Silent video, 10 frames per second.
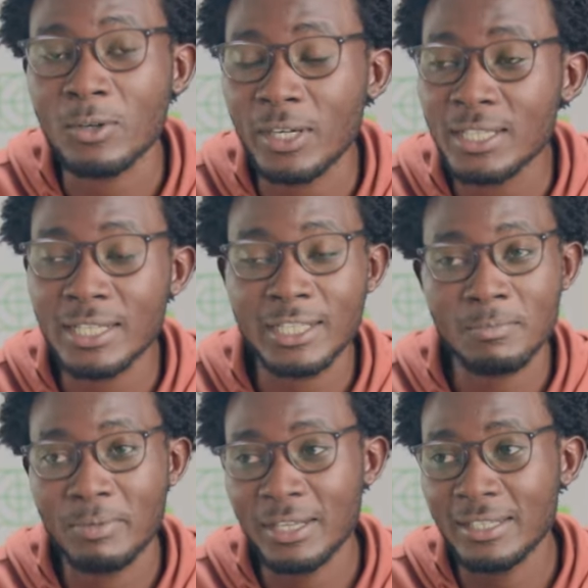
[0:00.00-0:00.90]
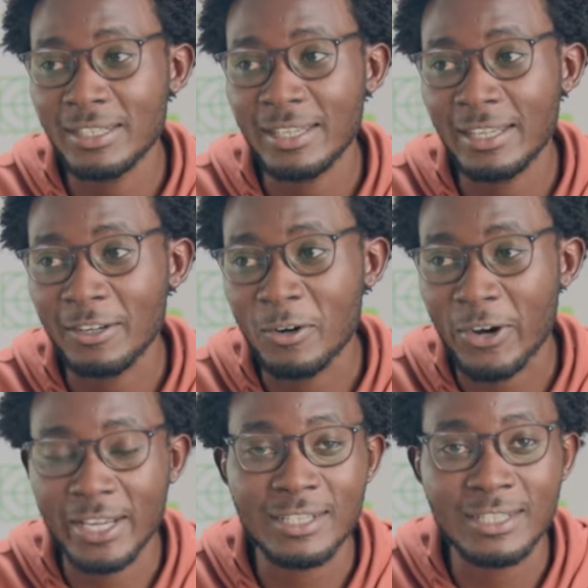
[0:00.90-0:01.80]
Honestly, it's been a
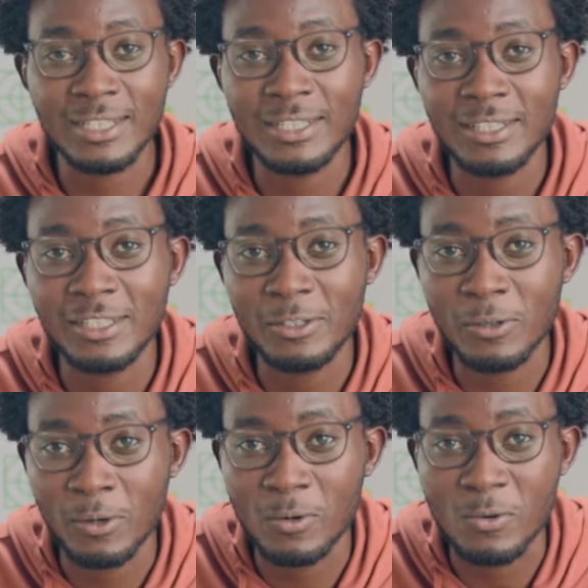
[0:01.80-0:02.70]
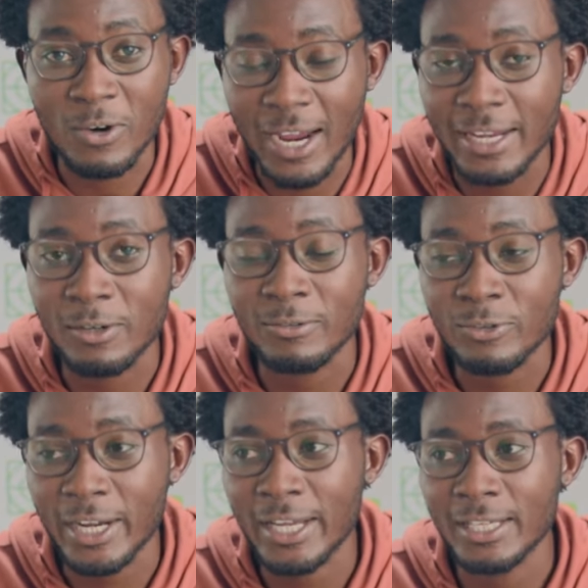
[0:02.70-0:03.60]
crazy, you know, grind of
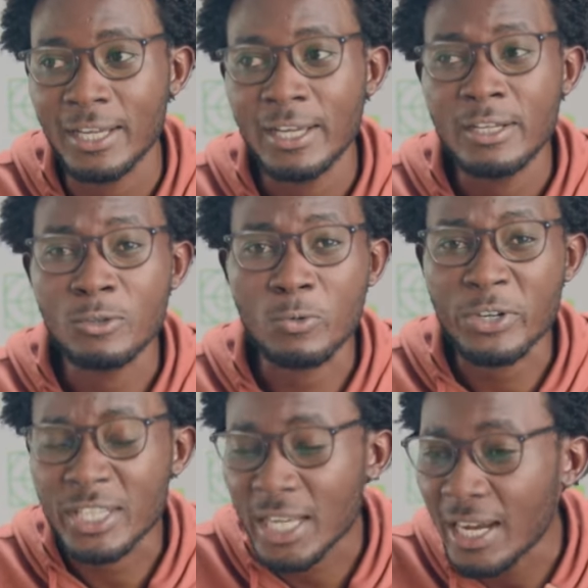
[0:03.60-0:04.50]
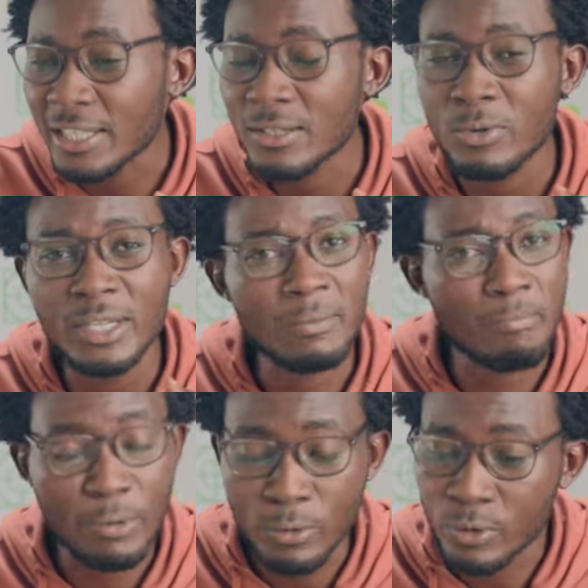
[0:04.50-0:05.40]
trying to research, reading
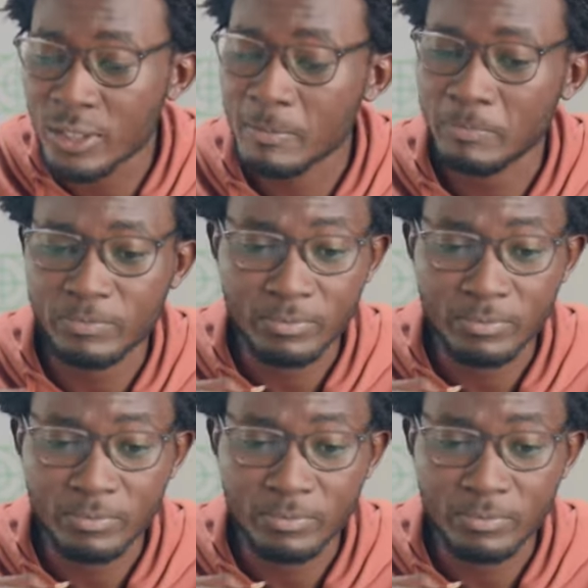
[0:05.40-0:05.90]
books.